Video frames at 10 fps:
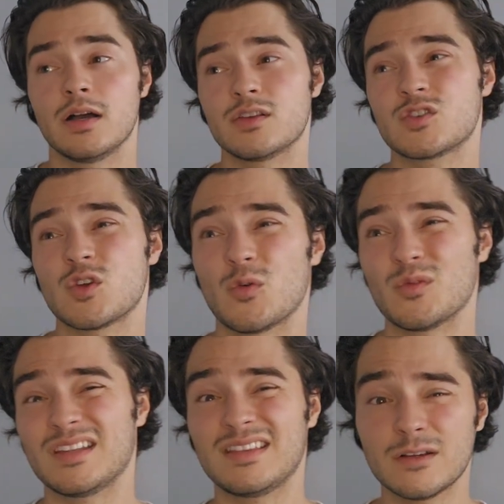So
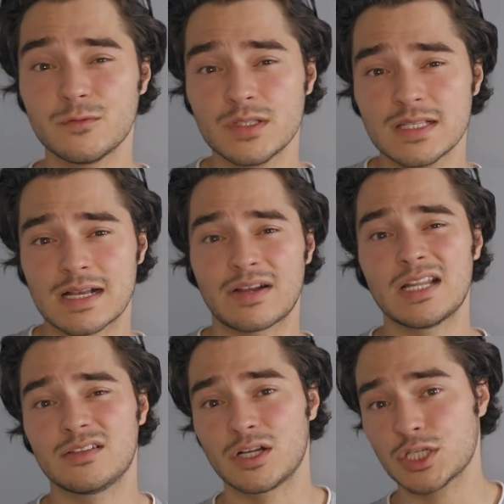the differences, I
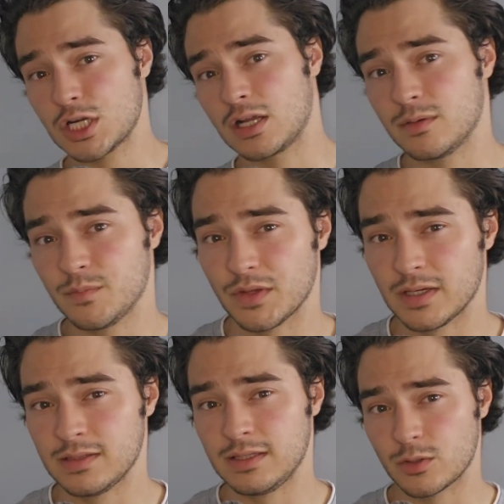kind of touched on them
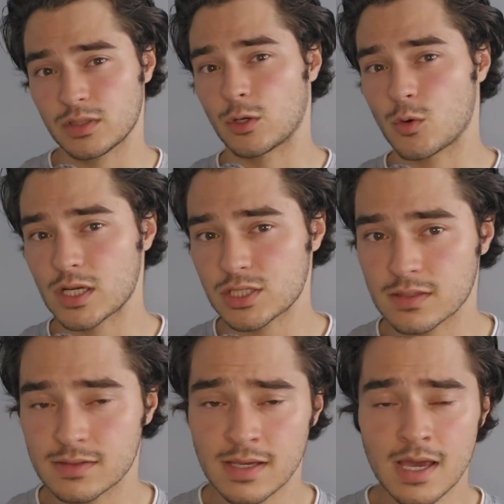in the earlier
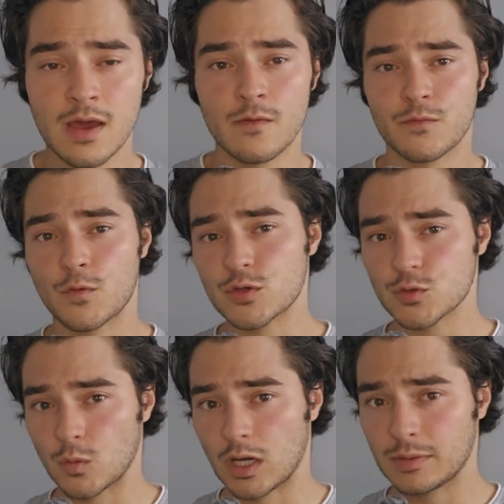questions.
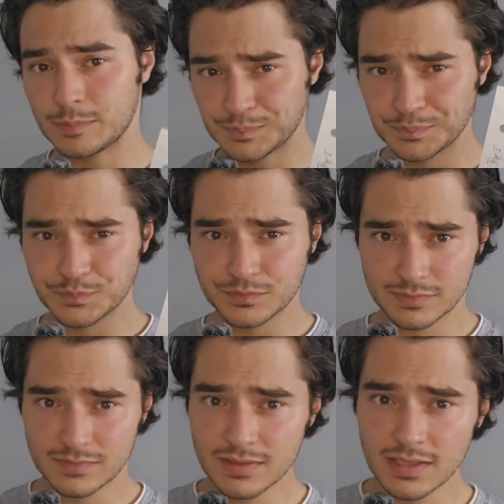First one,
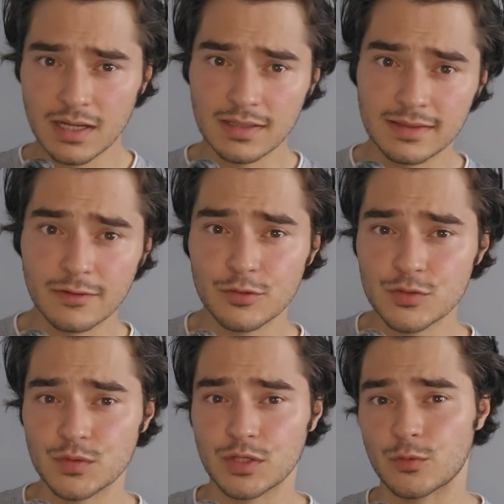
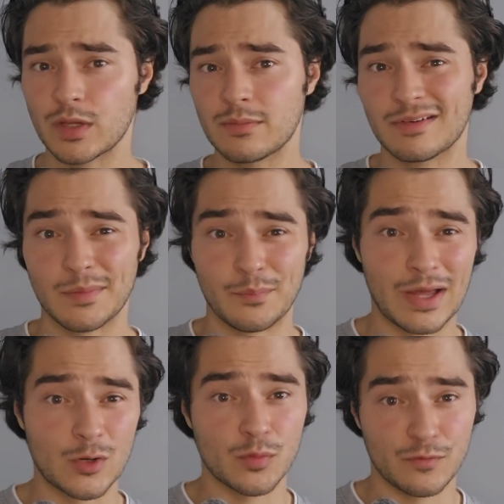difference with the cream,
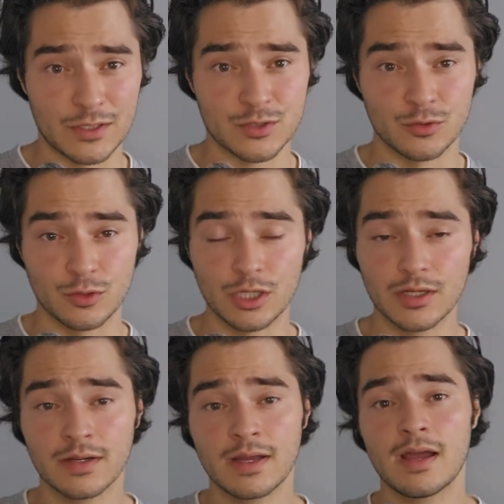better professional
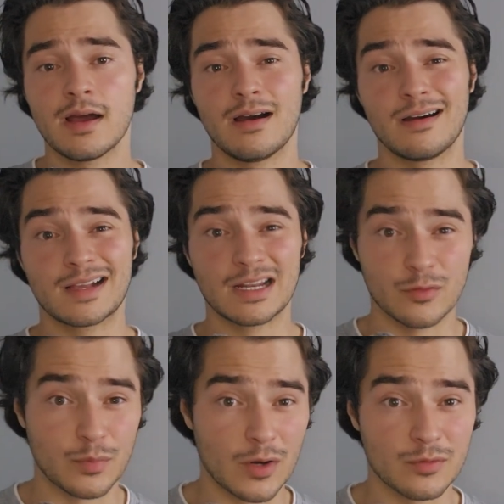look, kind of
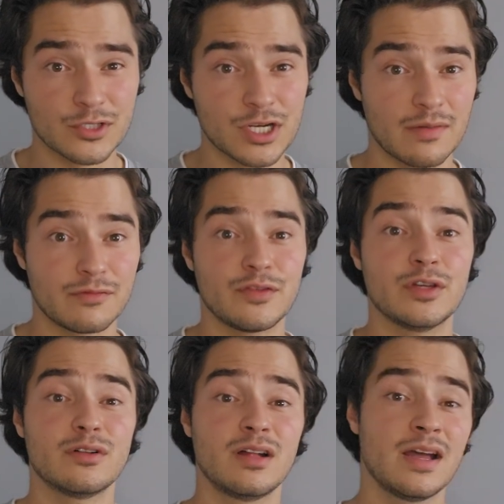a barbershop
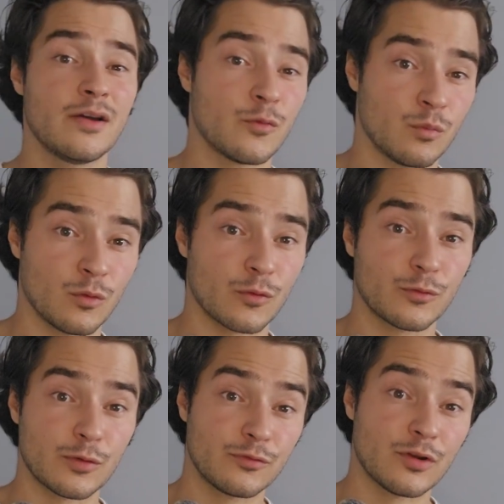feel, more
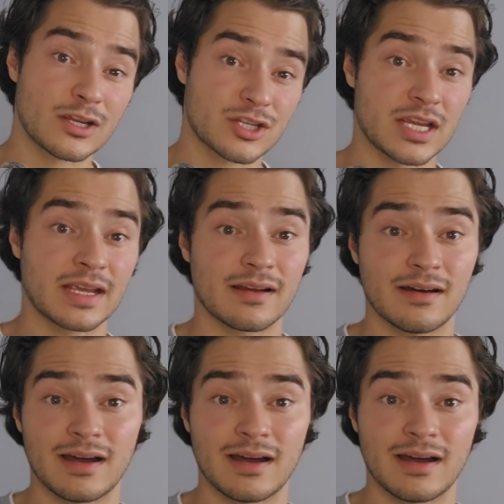refreshing,